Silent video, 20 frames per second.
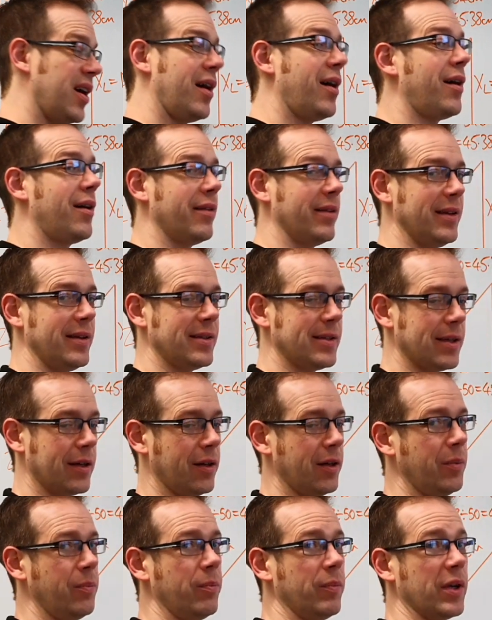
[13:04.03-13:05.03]
R this
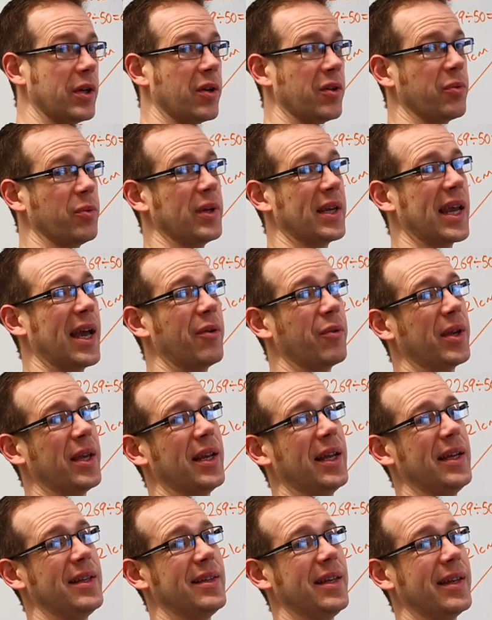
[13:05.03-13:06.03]
time because we're
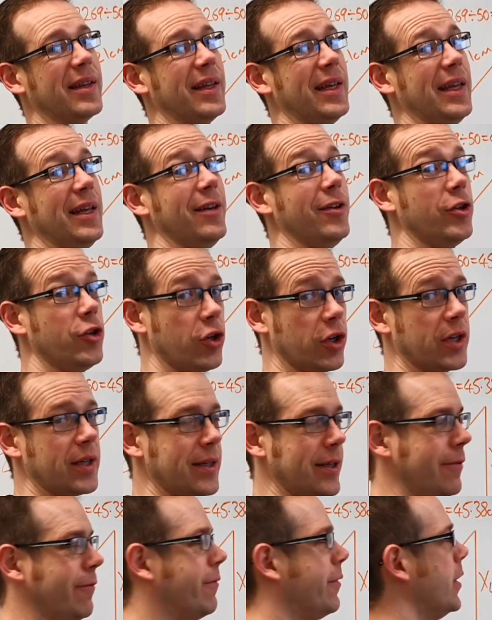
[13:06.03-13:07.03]
calculating the
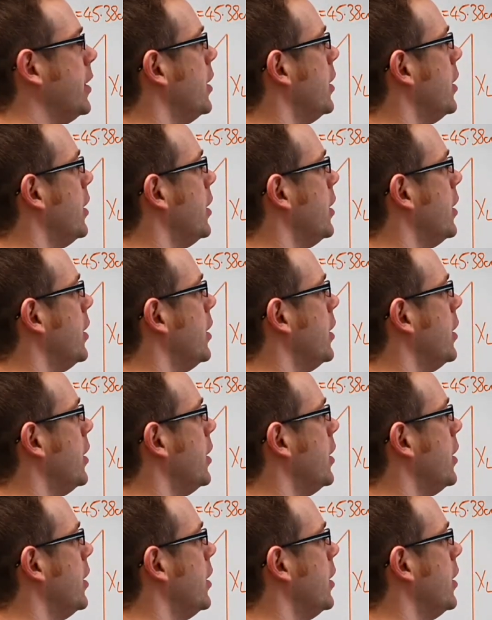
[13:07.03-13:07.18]
inductive